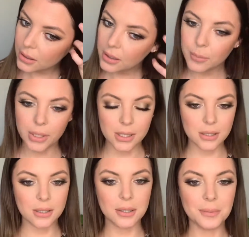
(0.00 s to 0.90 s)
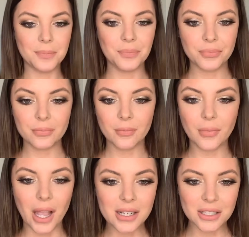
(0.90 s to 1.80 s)
But I
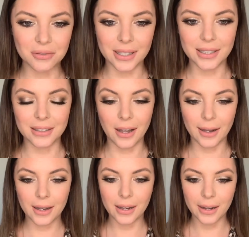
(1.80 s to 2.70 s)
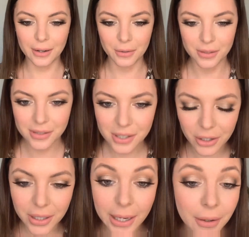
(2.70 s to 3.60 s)
actually really like how this turned out.